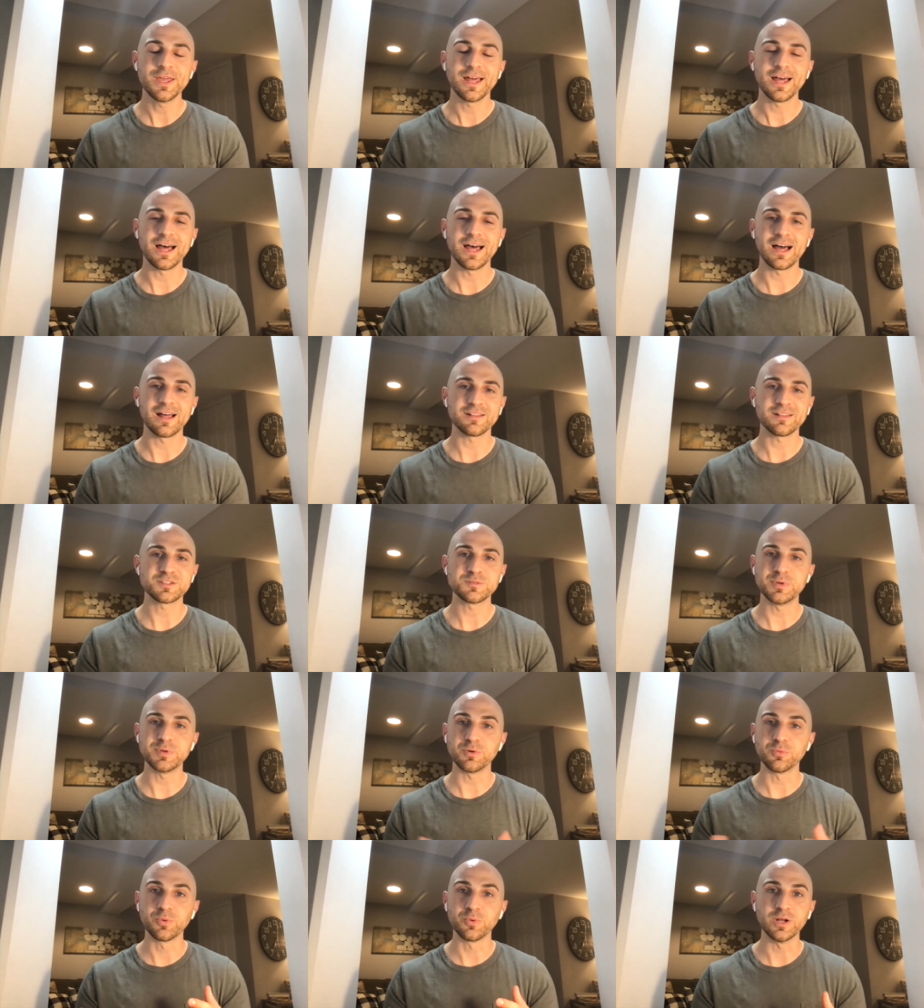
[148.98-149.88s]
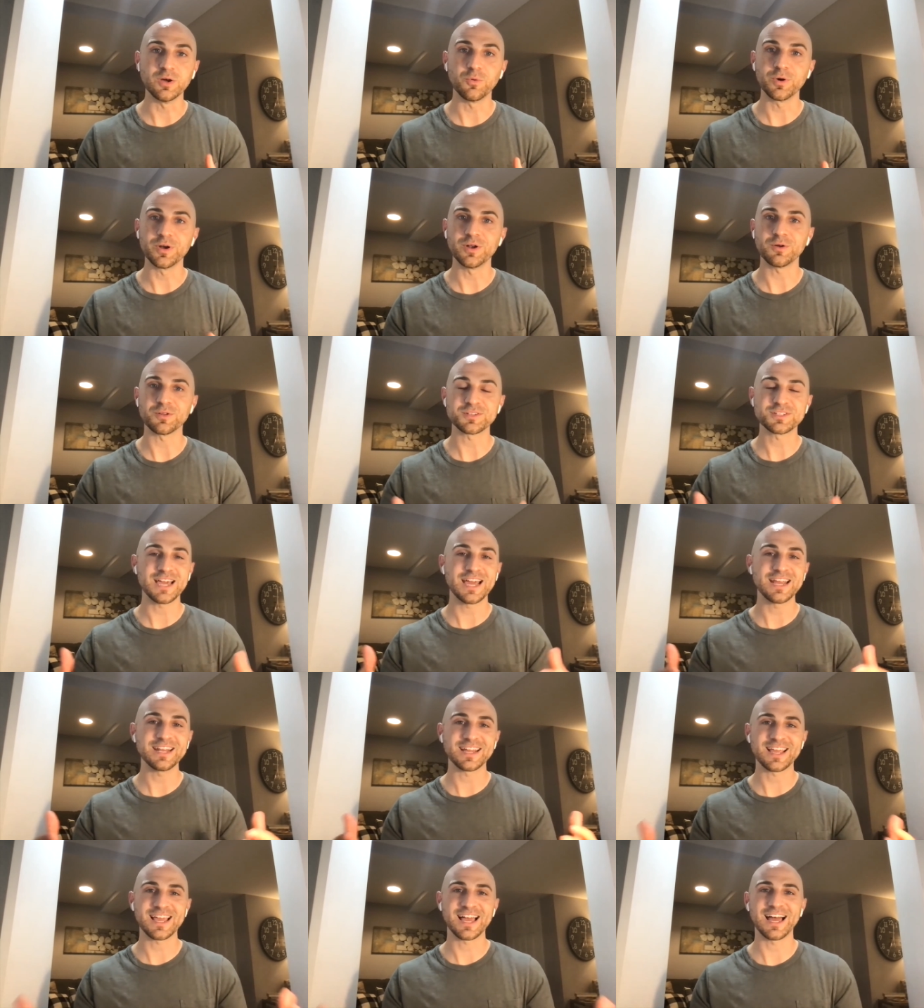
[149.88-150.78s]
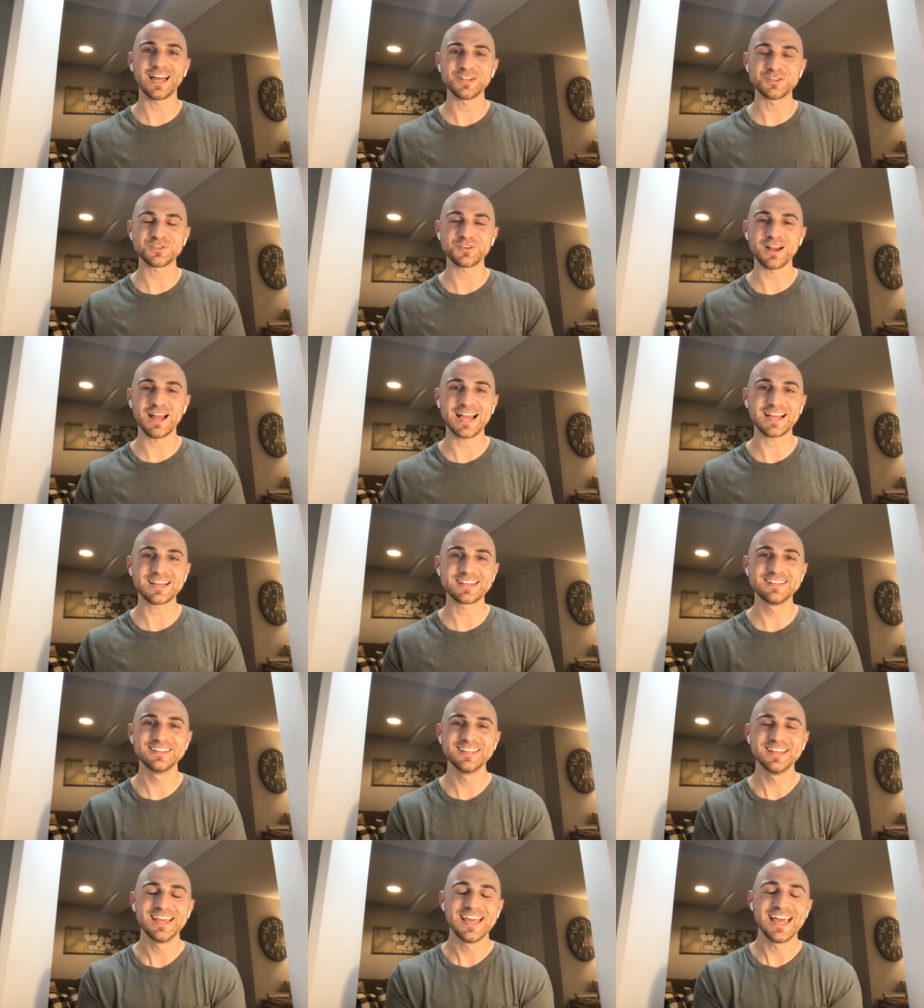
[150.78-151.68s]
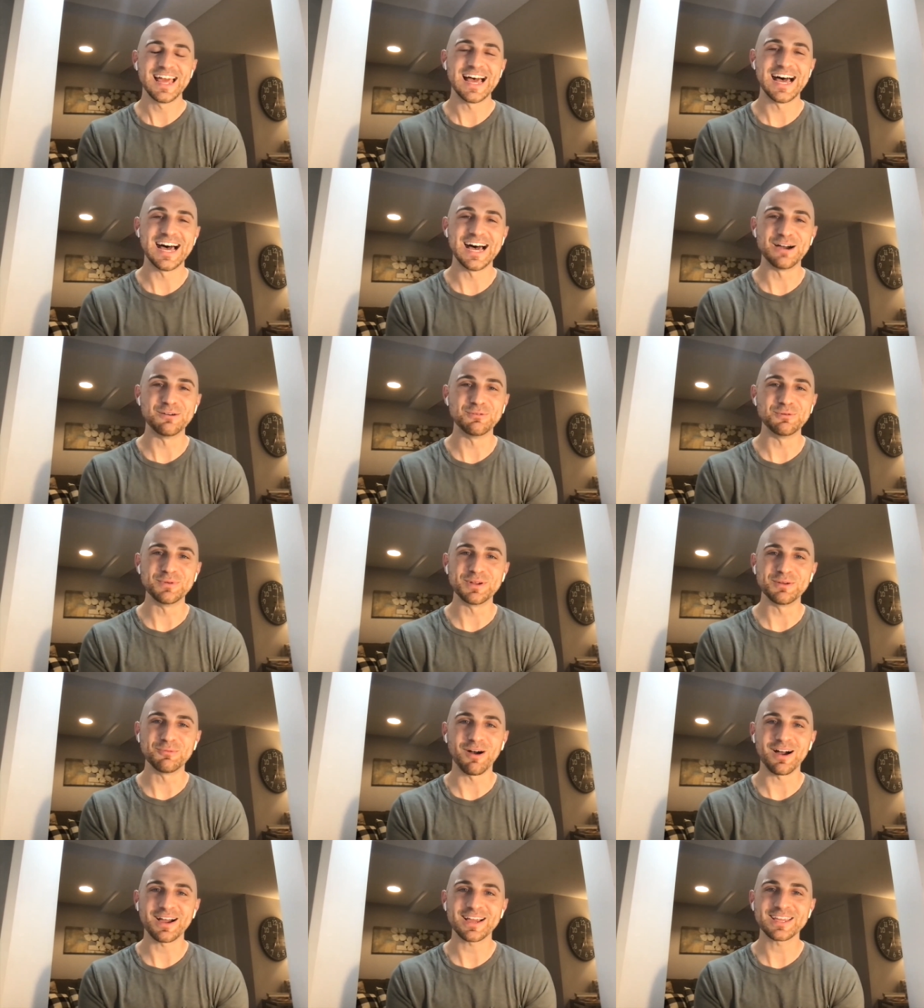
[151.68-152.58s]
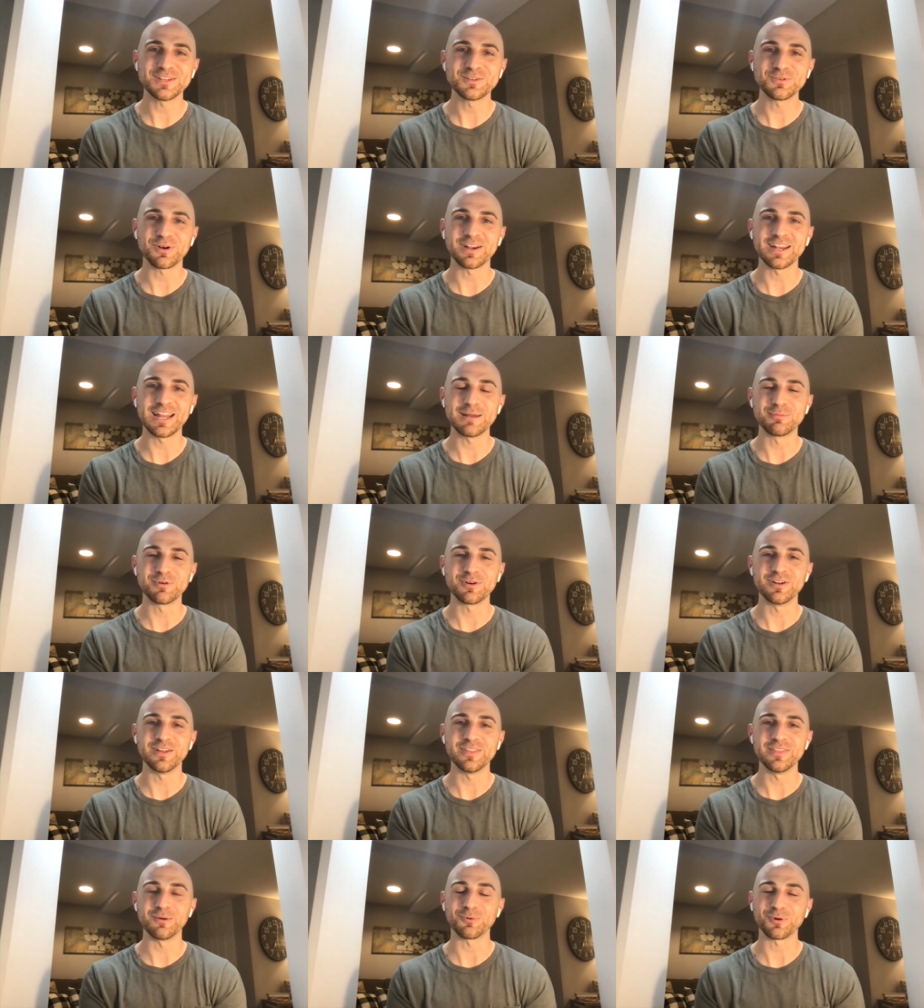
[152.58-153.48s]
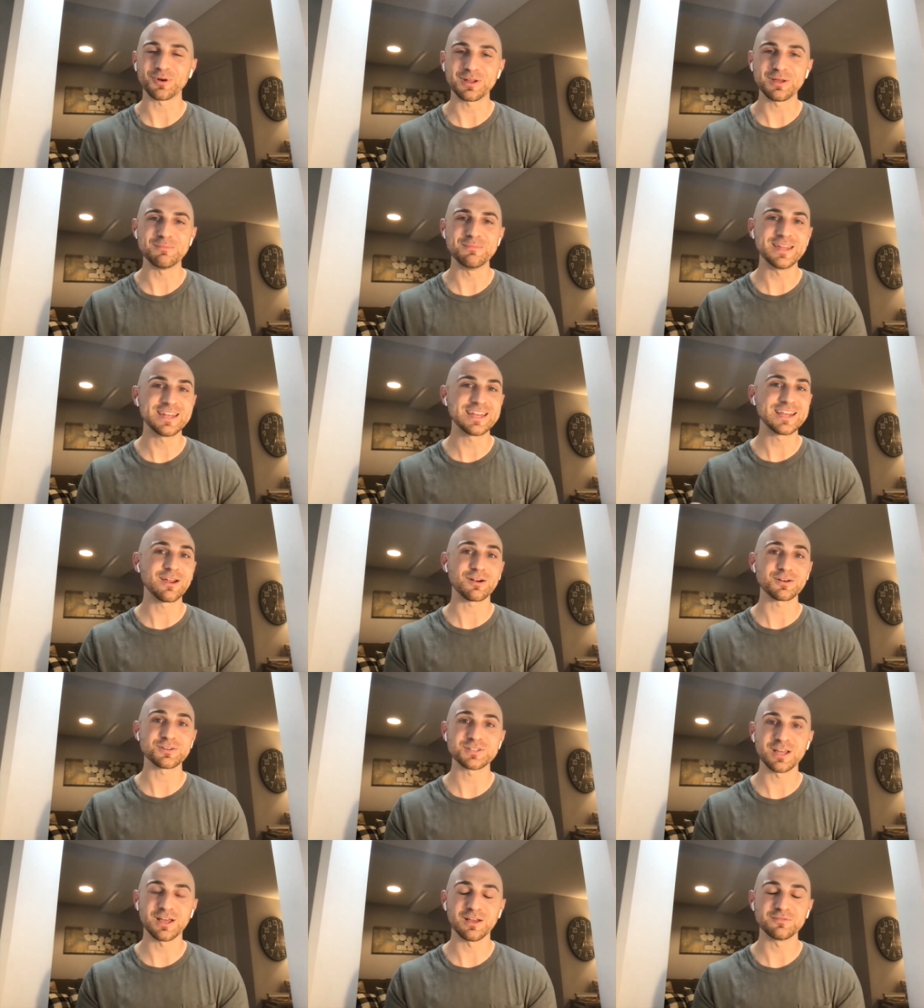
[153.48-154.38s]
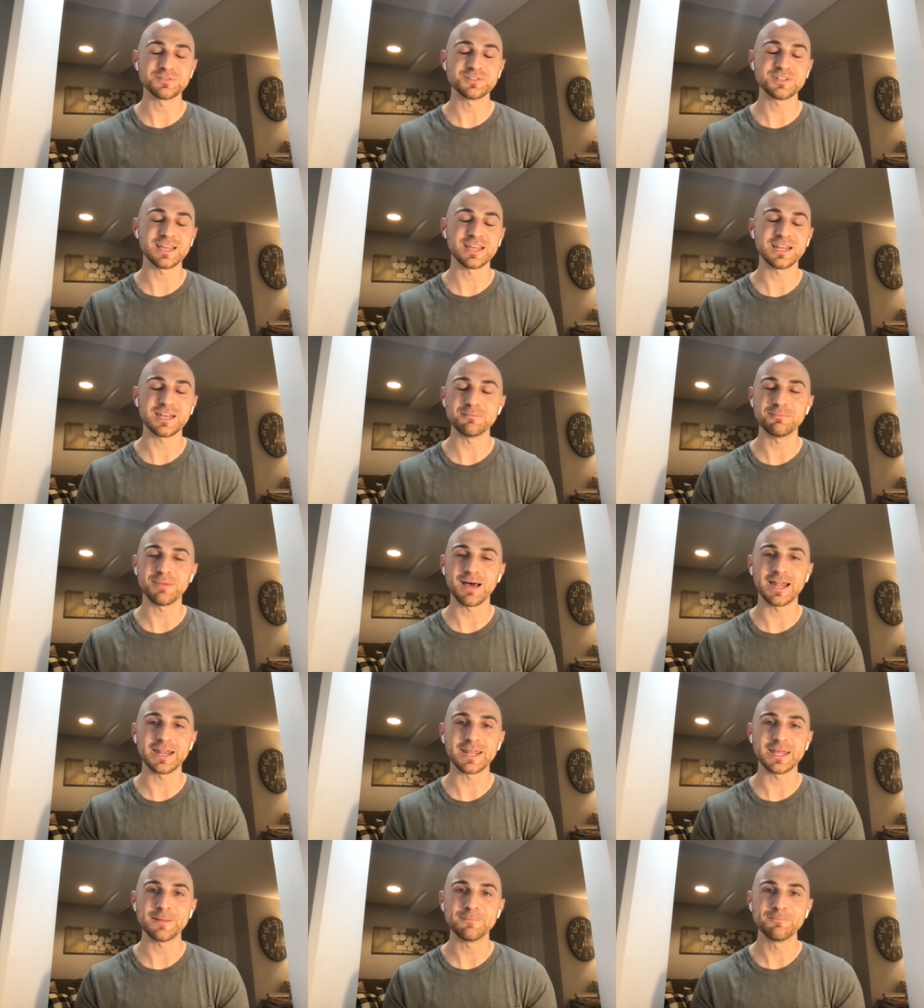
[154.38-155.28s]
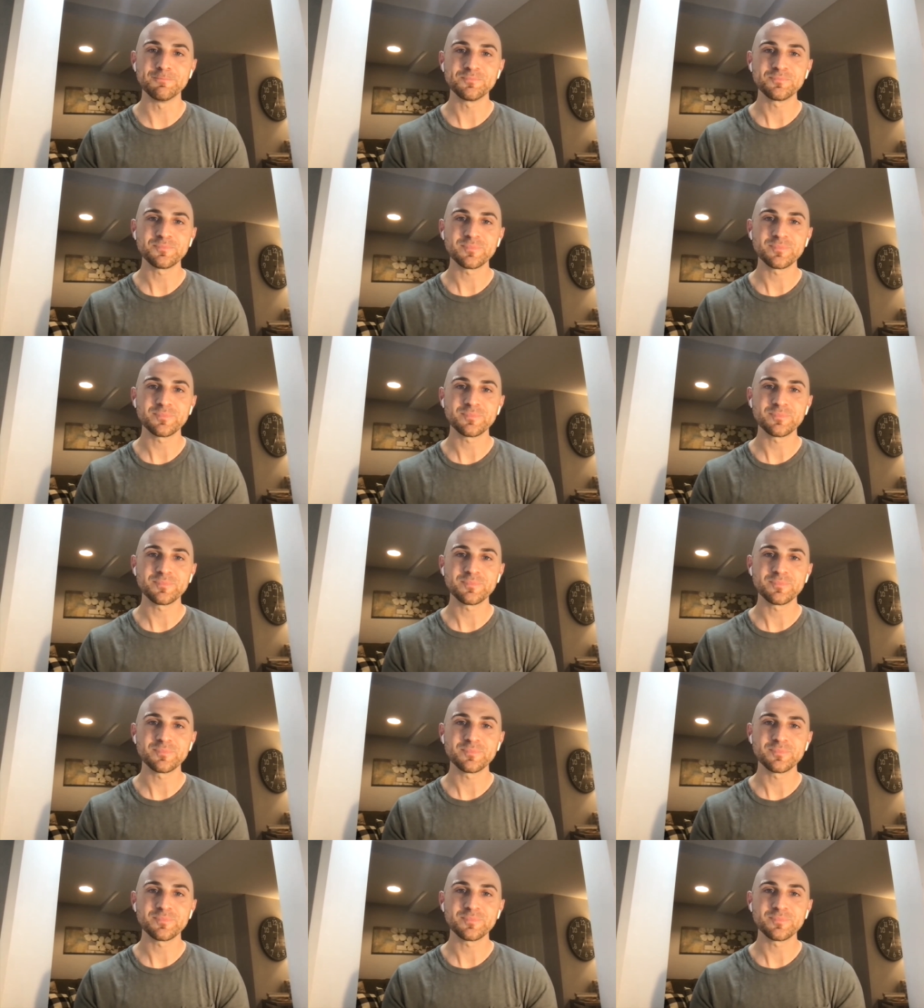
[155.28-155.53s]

Let's be real. We don't sign a contract when we walk into our neighborhood that we're committing ourselves to anybody.